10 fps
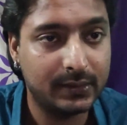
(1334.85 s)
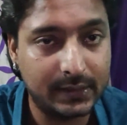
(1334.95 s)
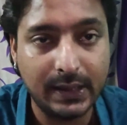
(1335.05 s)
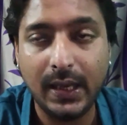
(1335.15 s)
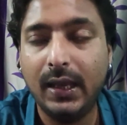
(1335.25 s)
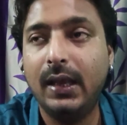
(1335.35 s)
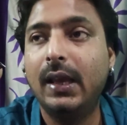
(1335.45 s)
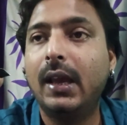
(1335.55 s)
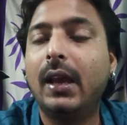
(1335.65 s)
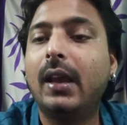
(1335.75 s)
see.
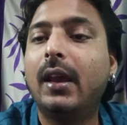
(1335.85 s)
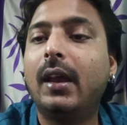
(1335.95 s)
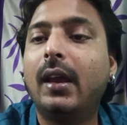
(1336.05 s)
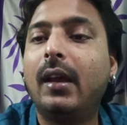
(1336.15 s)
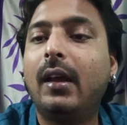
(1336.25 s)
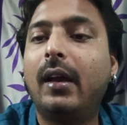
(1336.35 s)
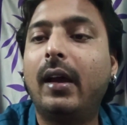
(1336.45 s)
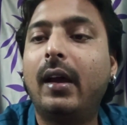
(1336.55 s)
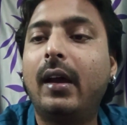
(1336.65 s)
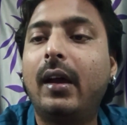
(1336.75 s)

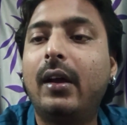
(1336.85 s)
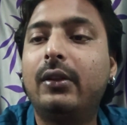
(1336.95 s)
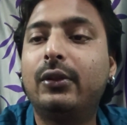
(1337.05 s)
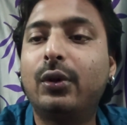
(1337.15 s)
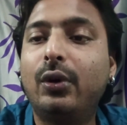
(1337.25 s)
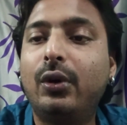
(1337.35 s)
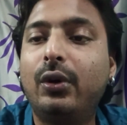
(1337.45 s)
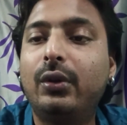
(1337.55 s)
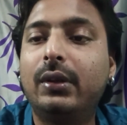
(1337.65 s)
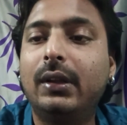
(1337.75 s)

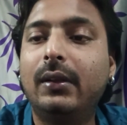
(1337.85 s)
Though